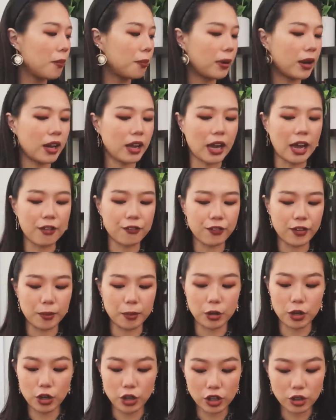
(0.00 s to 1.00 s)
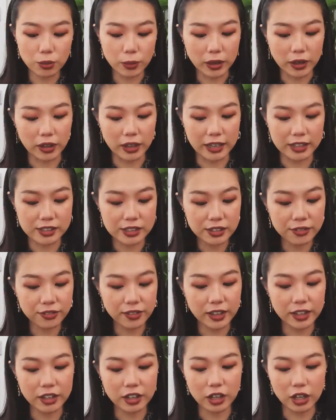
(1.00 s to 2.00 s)
But from Goodwill, I did
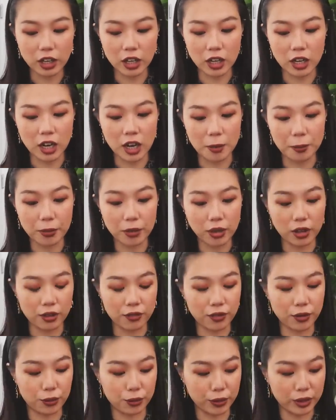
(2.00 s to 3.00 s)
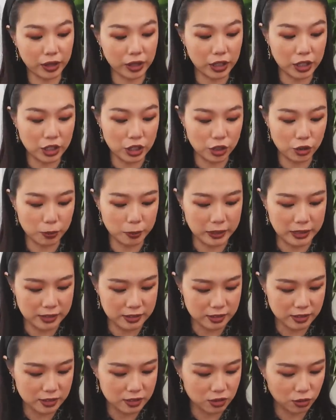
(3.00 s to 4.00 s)
find a couple of really cute
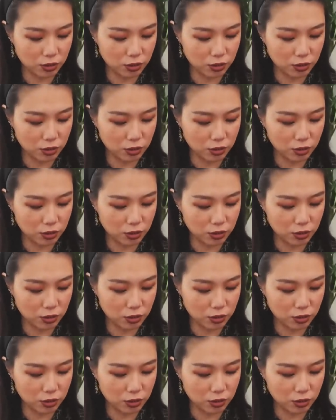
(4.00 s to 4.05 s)
pieces.